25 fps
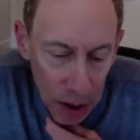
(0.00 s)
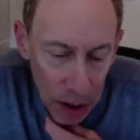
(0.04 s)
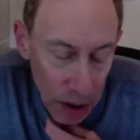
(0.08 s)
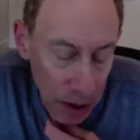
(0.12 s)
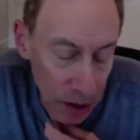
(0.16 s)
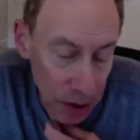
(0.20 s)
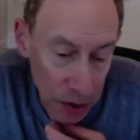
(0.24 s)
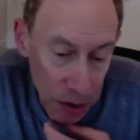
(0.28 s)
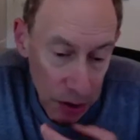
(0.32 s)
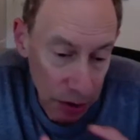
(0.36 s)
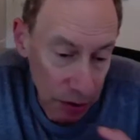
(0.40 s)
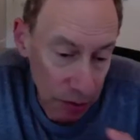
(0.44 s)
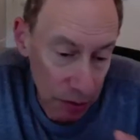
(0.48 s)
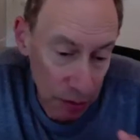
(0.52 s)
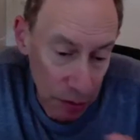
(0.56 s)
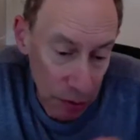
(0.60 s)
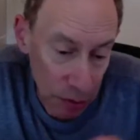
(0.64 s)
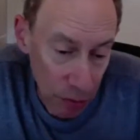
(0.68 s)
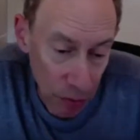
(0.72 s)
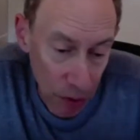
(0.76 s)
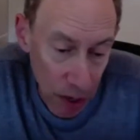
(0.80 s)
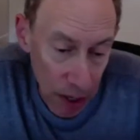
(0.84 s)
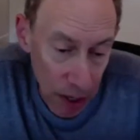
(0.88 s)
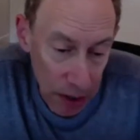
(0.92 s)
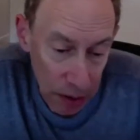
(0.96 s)
is, you're
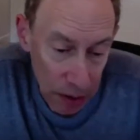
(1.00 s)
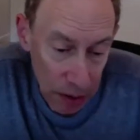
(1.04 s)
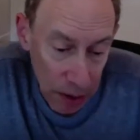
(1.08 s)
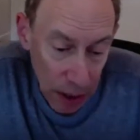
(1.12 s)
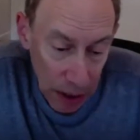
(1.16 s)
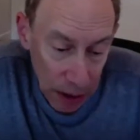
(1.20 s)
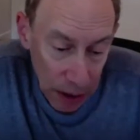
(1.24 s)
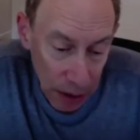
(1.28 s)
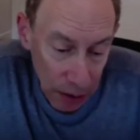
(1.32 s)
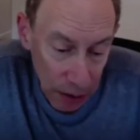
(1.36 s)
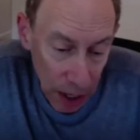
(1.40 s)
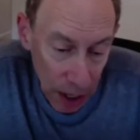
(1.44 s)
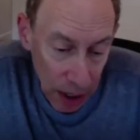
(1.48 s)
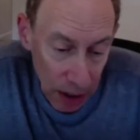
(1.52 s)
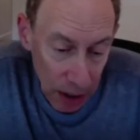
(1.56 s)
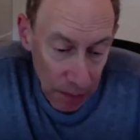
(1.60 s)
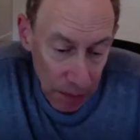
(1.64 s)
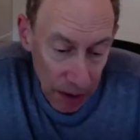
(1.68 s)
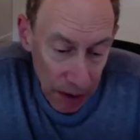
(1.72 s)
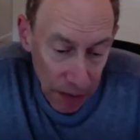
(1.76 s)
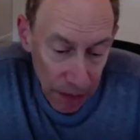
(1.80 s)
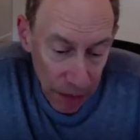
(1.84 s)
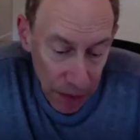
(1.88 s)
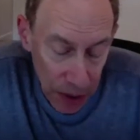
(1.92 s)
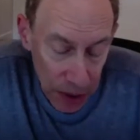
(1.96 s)
right, like a lot of
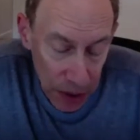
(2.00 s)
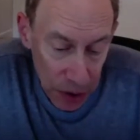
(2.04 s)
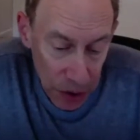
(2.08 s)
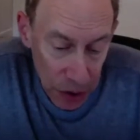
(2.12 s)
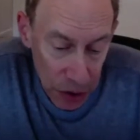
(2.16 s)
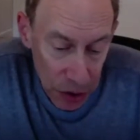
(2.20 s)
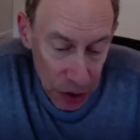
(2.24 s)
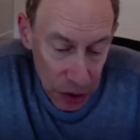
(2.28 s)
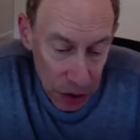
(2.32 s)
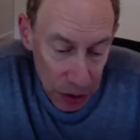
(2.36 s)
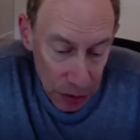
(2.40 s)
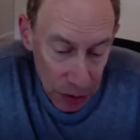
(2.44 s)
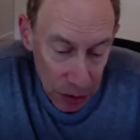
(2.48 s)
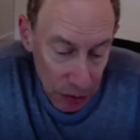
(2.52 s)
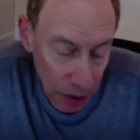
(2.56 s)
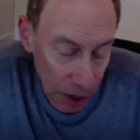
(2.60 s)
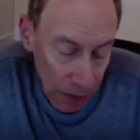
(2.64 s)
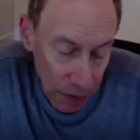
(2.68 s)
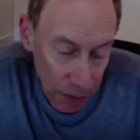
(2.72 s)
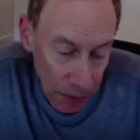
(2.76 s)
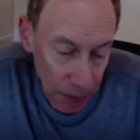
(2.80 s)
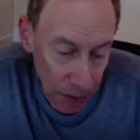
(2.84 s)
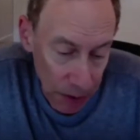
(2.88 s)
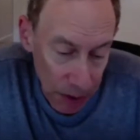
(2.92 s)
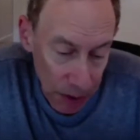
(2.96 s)
my friends,
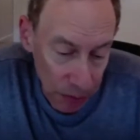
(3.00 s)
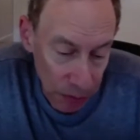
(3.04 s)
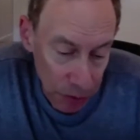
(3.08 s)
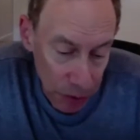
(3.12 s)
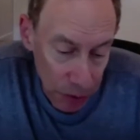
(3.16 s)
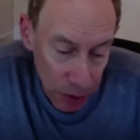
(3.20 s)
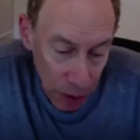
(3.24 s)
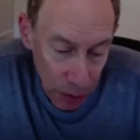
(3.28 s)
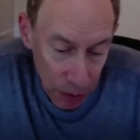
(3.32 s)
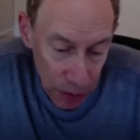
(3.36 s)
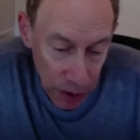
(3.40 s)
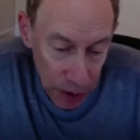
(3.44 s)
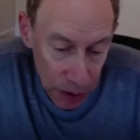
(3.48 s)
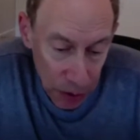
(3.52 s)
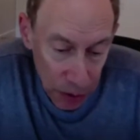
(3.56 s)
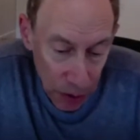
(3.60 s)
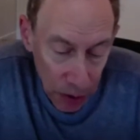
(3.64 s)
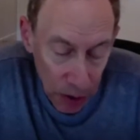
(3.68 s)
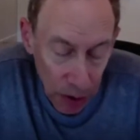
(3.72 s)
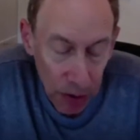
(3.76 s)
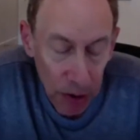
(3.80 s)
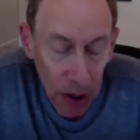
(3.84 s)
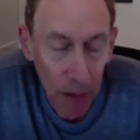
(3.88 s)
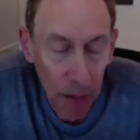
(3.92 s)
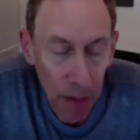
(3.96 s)
everybody was going into
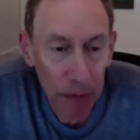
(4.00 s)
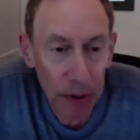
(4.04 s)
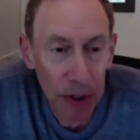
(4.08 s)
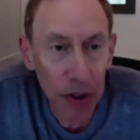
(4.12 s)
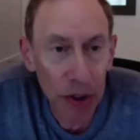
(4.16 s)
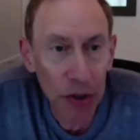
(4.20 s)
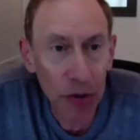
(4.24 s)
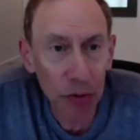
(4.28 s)
oil companies.